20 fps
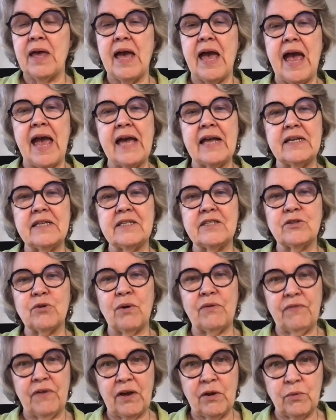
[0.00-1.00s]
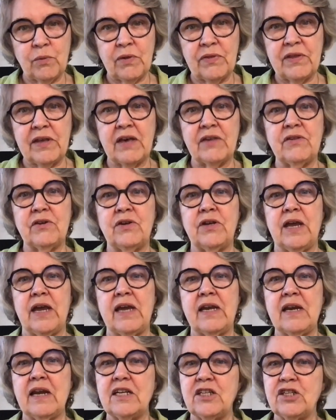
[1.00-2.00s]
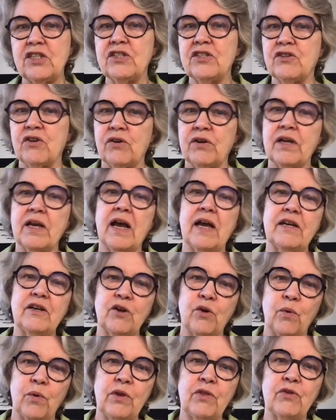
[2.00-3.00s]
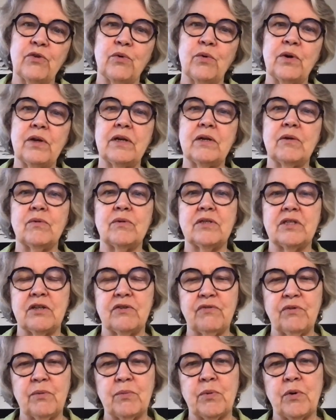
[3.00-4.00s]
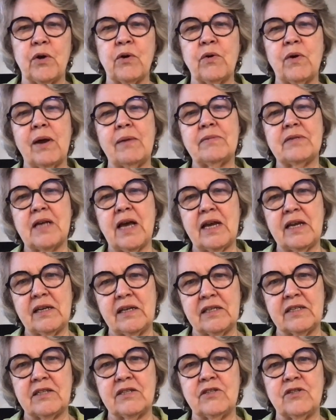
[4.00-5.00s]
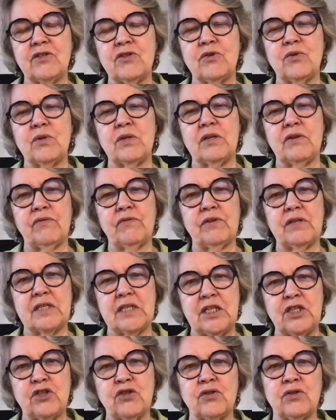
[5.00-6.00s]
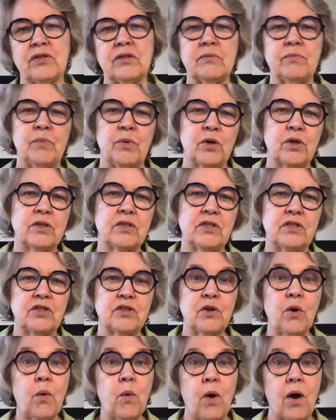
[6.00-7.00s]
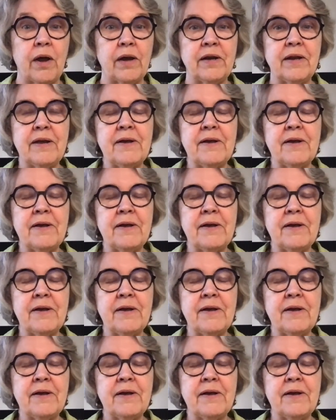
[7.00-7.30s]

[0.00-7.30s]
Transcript: And so I found one the other day, and I just started kind of going through it, and it was different programs I had listened to and different teachers and books and so on.